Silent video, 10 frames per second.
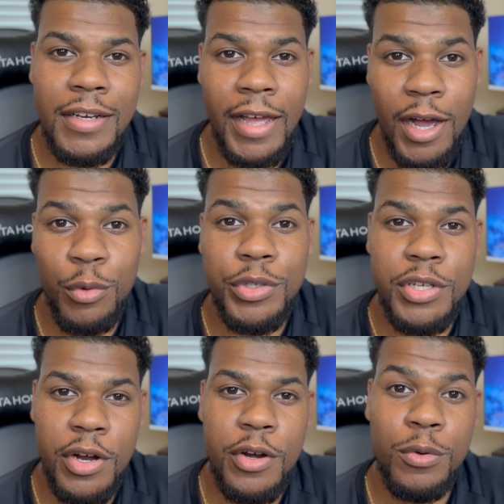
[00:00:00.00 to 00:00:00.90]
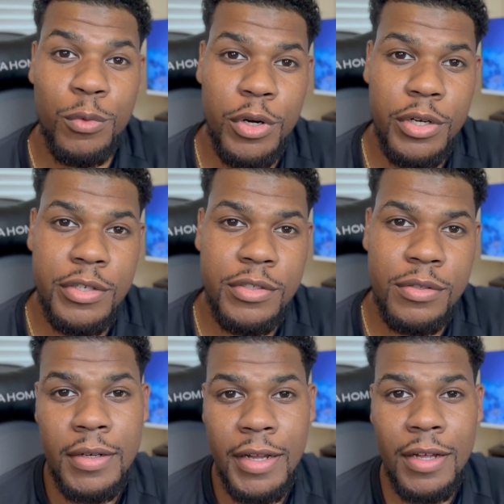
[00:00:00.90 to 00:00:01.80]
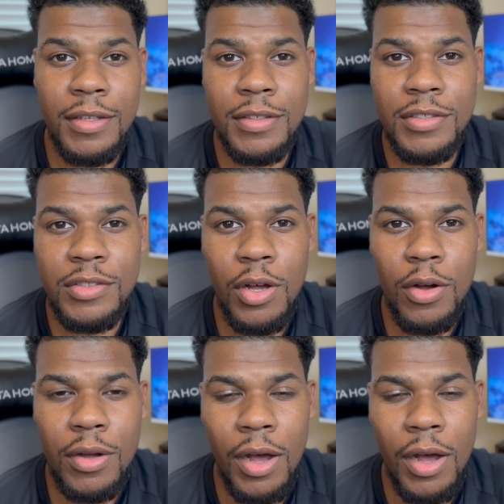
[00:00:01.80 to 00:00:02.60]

how return works. Now let's talk